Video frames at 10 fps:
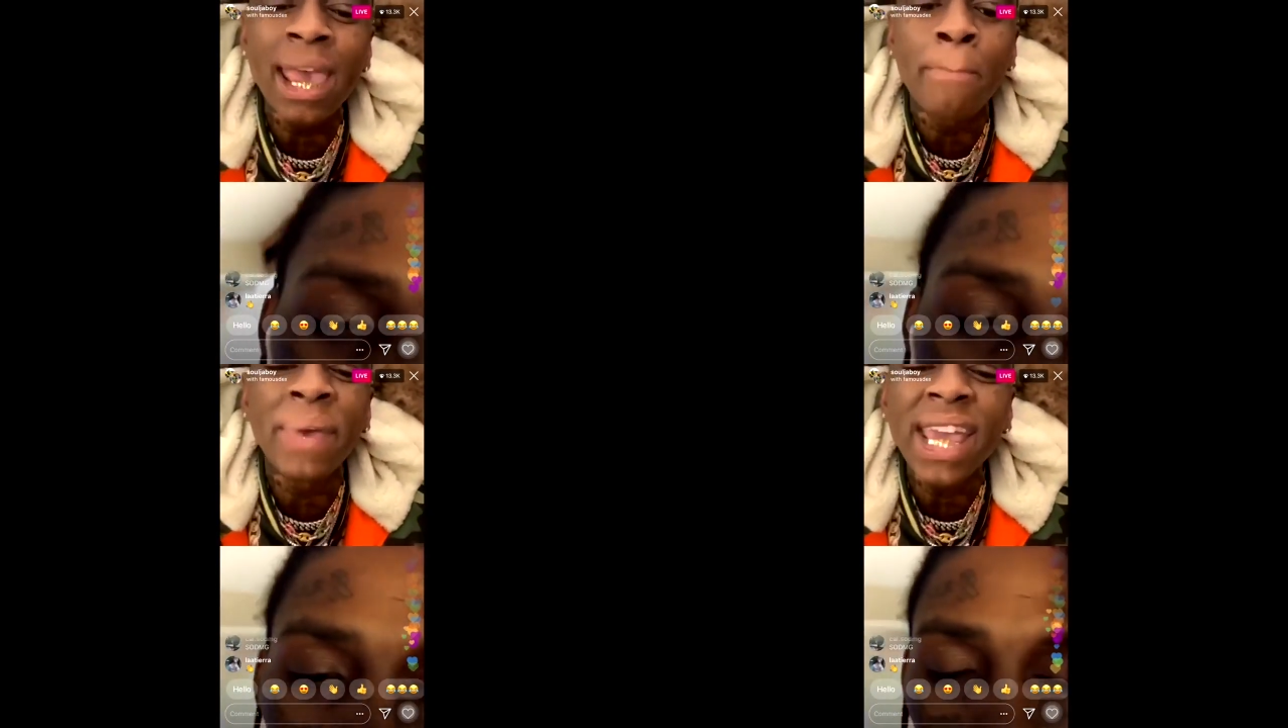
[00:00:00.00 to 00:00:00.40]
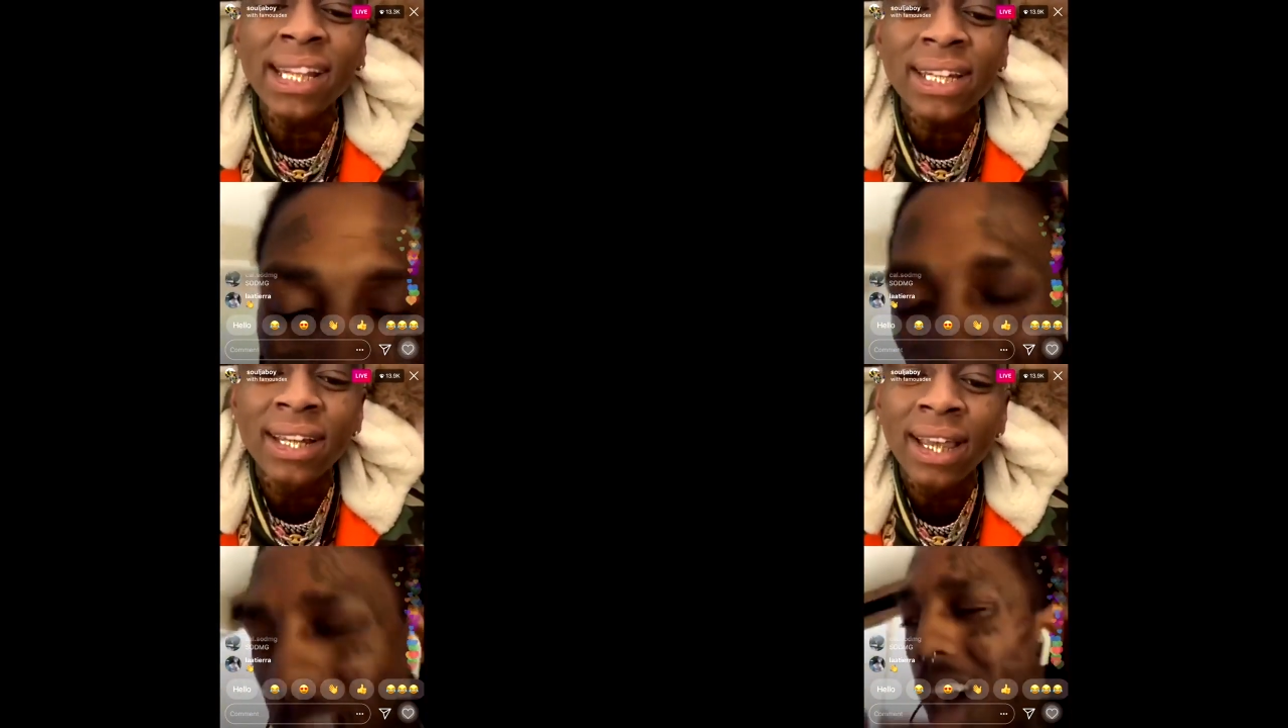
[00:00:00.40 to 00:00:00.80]
look, look, look, look,
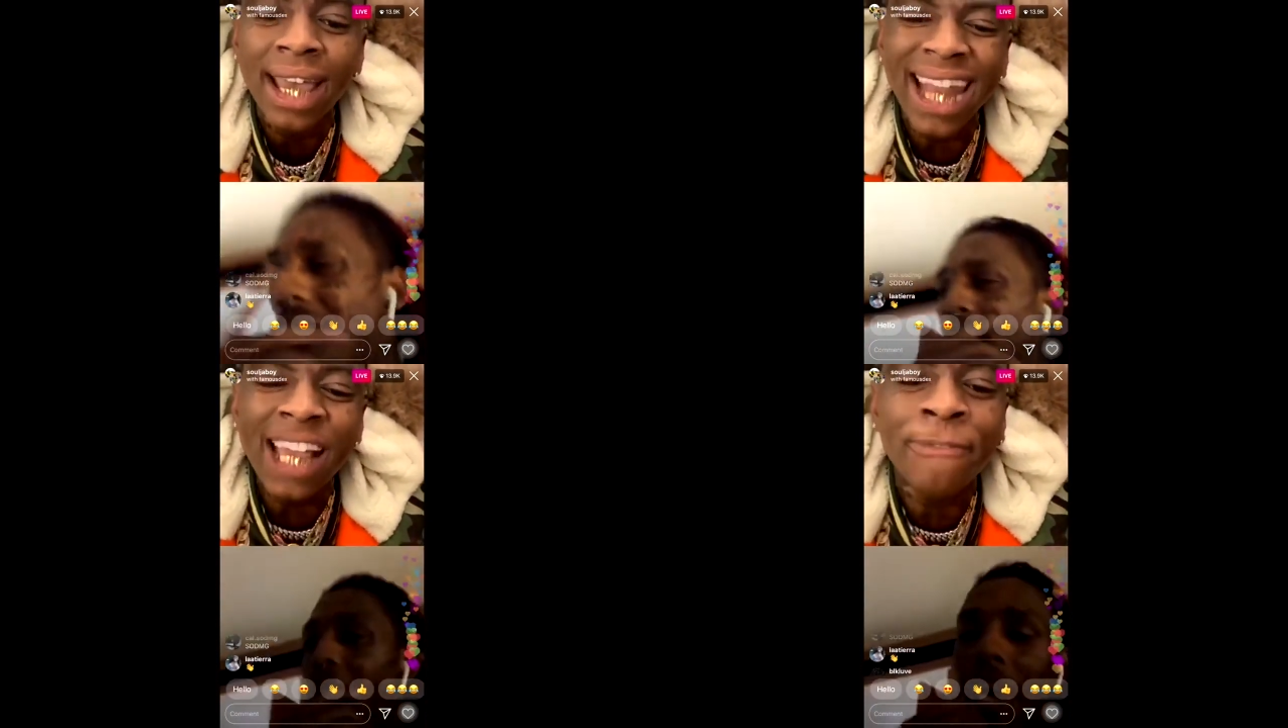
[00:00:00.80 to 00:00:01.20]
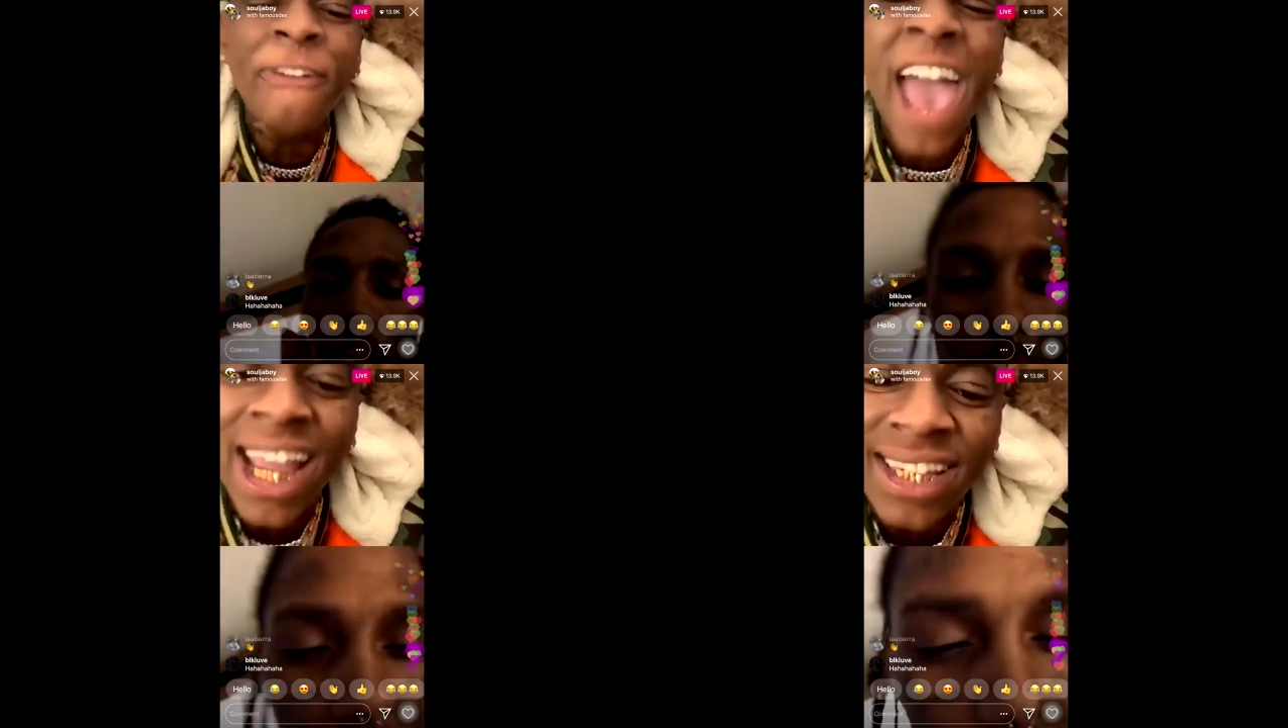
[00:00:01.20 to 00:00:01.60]
look. And that's
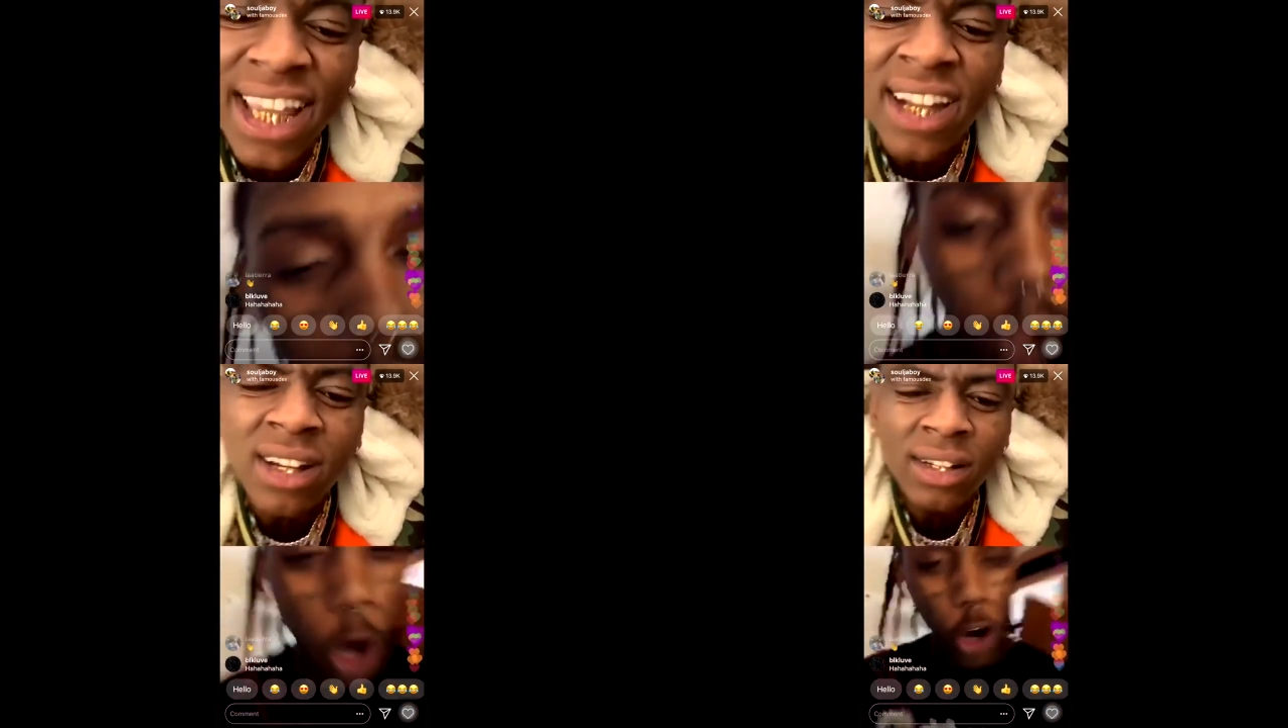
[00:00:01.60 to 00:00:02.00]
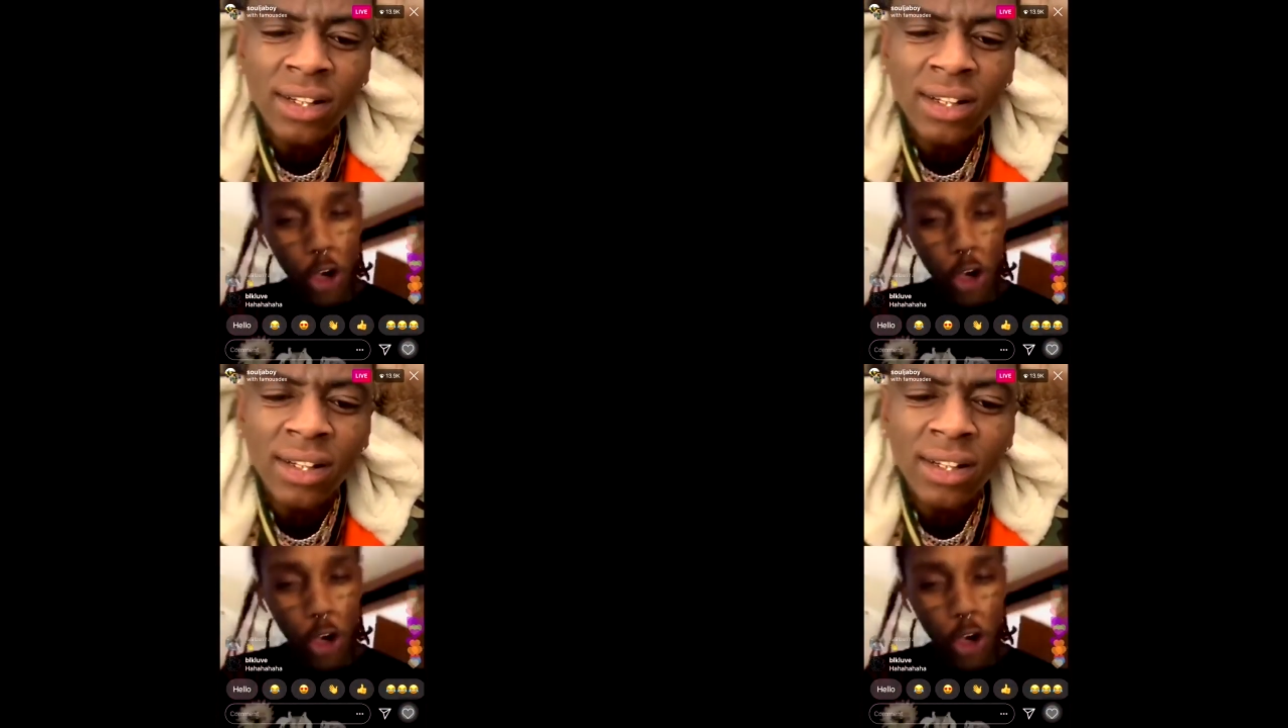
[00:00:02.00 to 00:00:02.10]
facts, look, nigga.